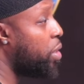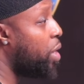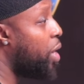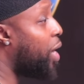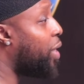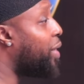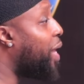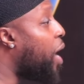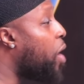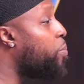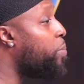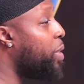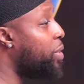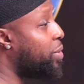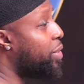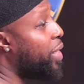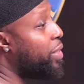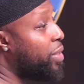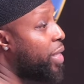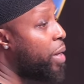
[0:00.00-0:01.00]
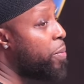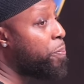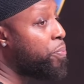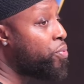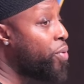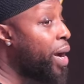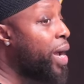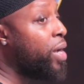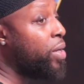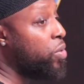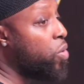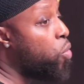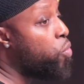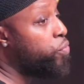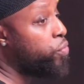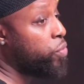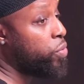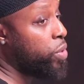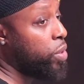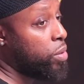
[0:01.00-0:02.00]
Halal means that they praying
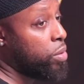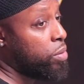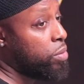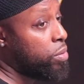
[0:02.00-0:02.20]
over it